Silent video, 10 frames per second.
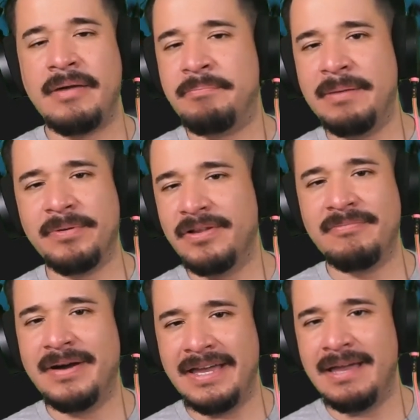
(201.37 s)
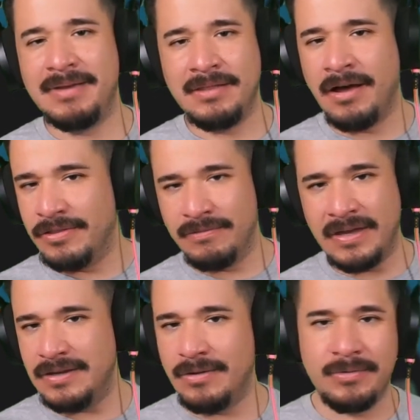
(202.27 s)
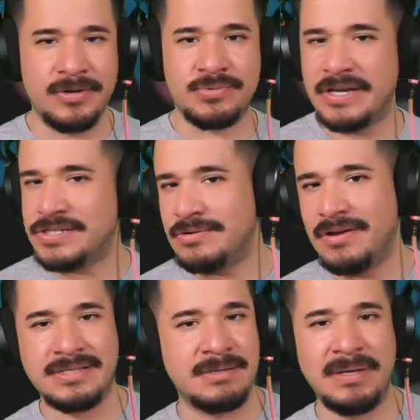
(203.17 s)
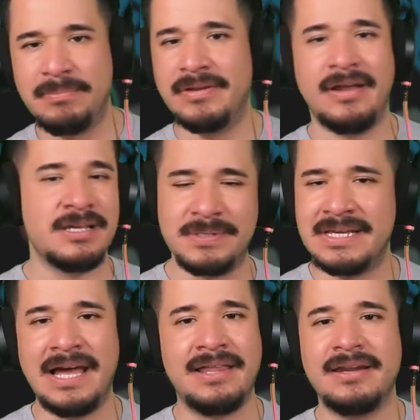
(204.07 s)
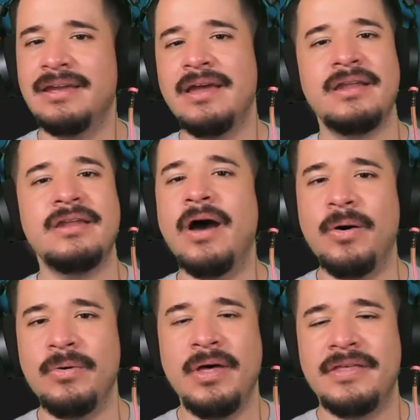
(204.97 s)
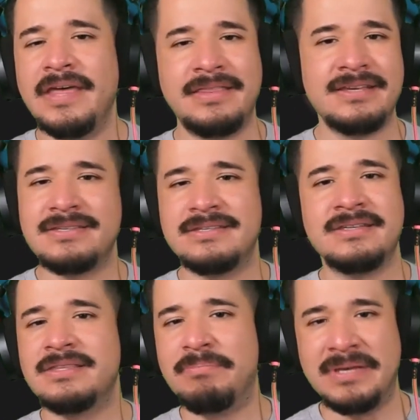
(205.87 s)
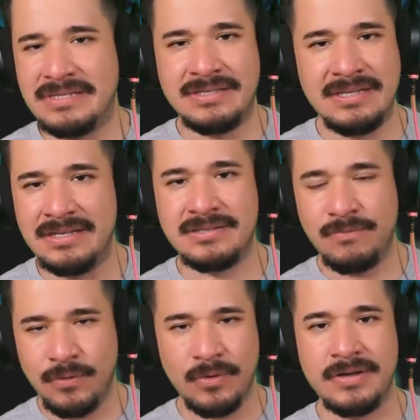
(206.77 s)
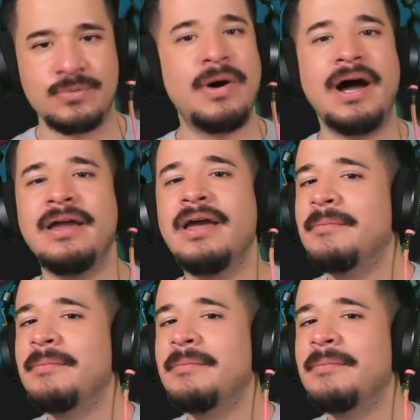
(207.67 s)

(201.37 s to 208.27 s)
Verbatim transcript: People of Miami, all the venue owners, restaurants, and people in hospitality know that this isn't the busy season for us. Why?